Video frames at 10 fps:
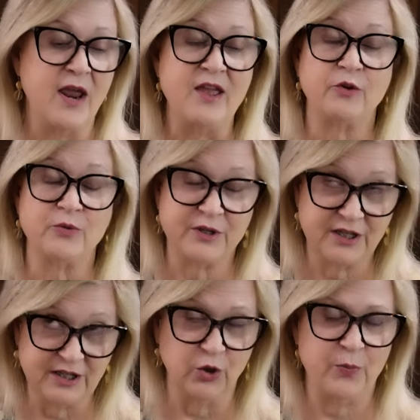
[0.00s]
either
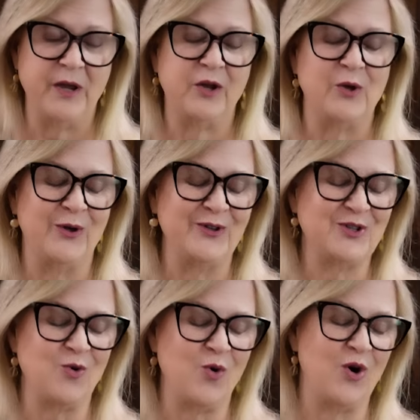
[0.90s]
dill
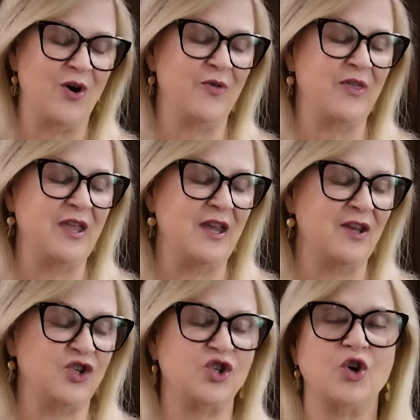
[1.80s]
pickles or
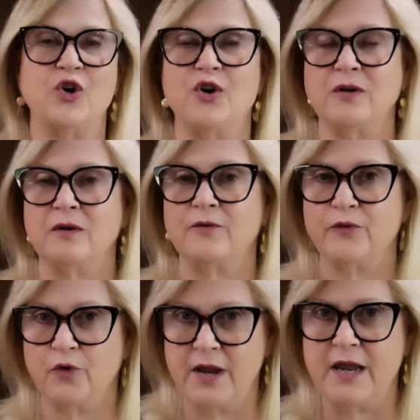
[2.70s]
the
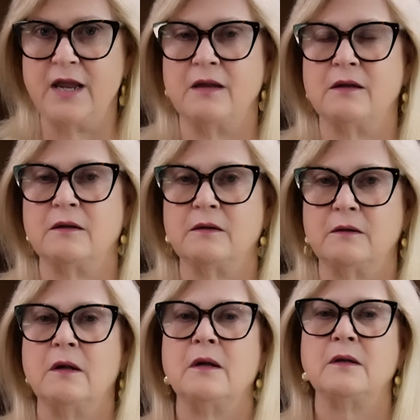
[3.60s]
sugar-free
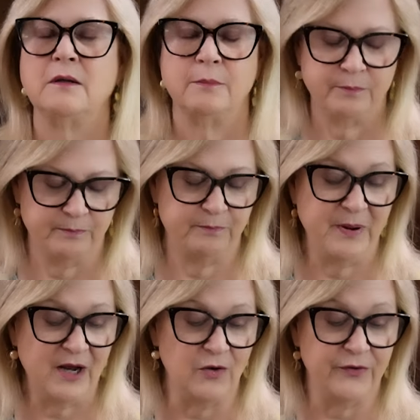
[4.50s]

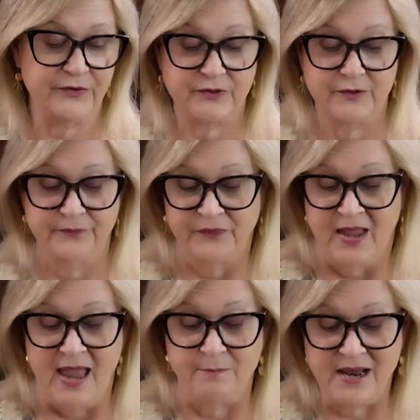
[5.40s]
pickles.
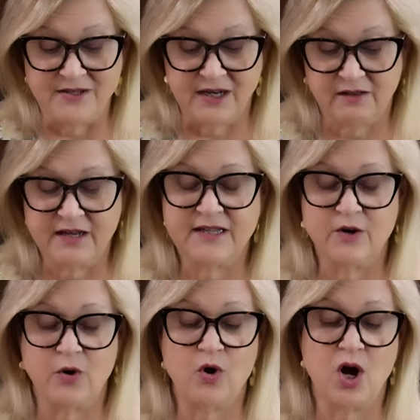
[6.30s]
And basically
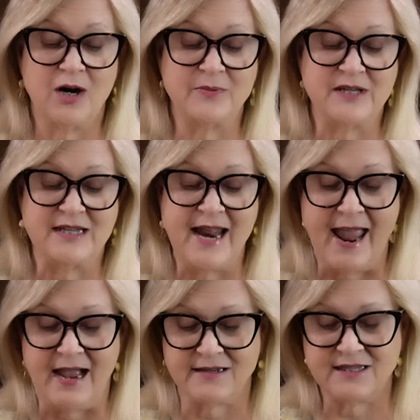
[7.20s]
zero carb
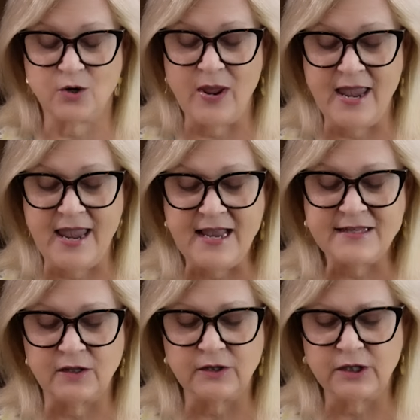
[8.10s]
snacks. So he
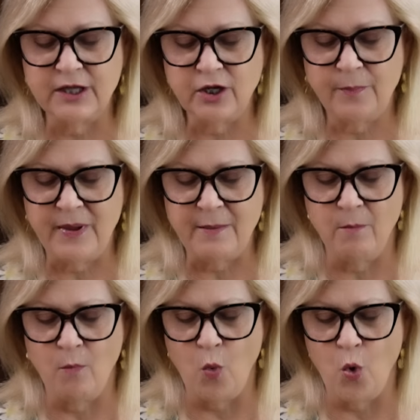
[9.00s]
is a little bit
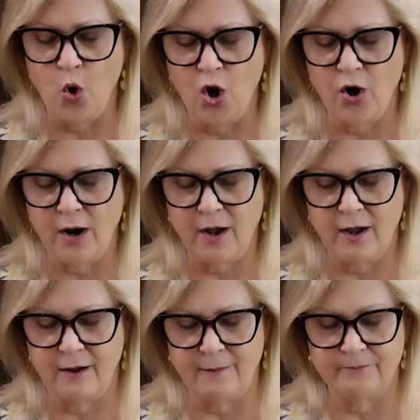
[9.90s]
more
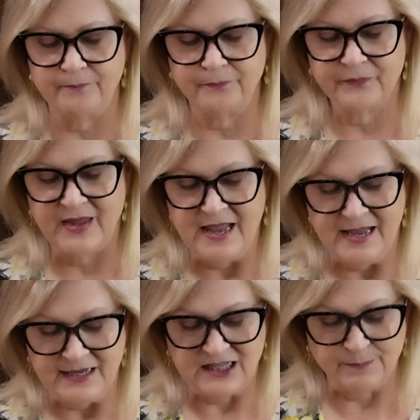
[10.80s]

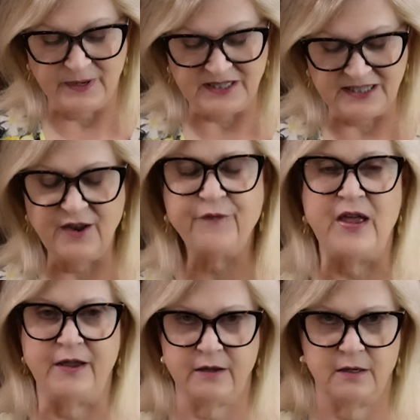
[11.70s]

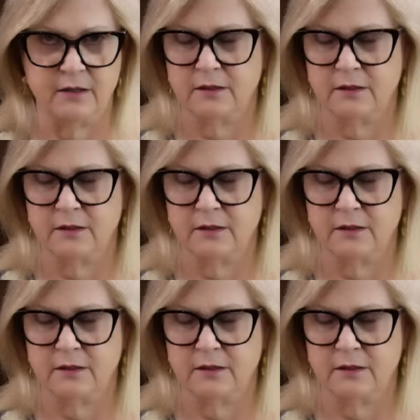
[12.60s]
specific